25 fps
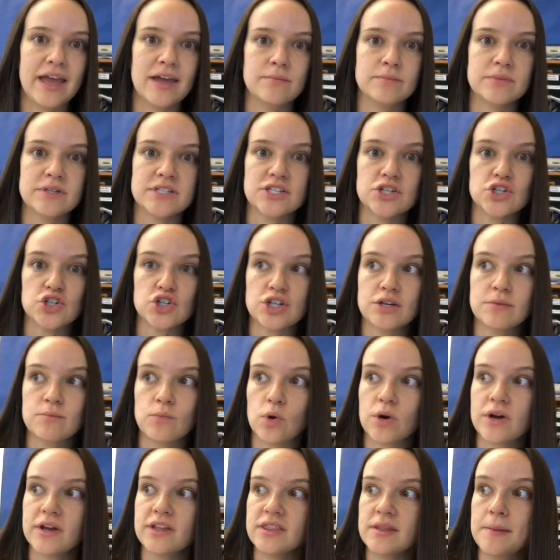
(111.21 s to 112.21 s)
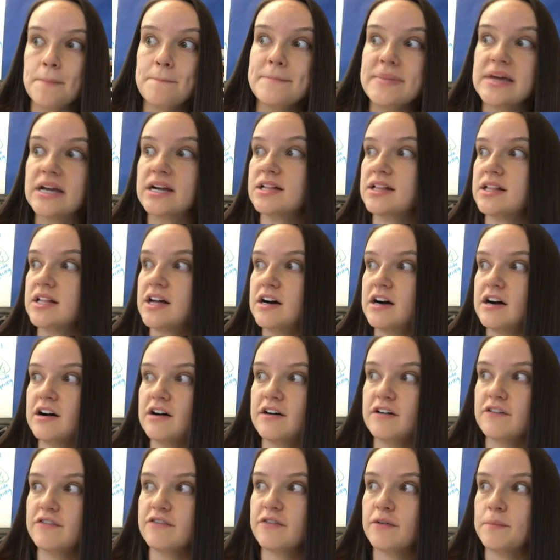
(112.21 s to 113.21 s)
and position it more in the middle
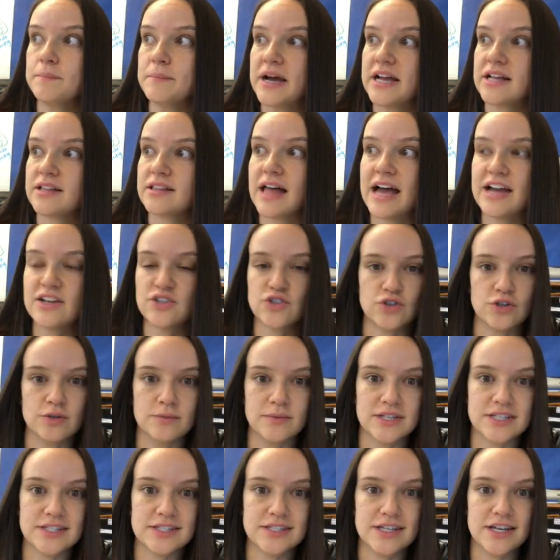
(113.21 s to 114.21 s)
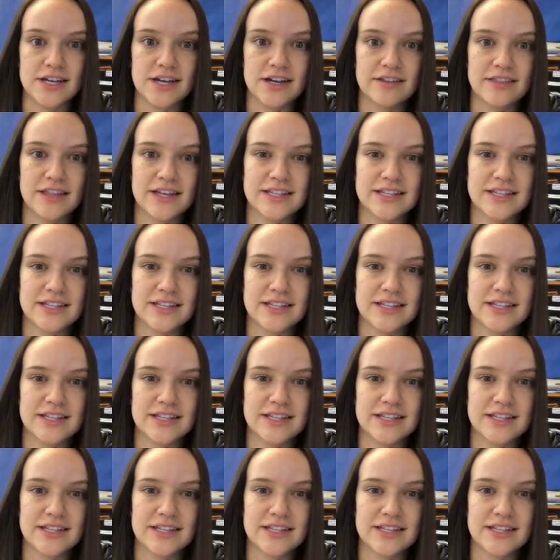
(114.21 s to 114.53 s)
of my classroom this year.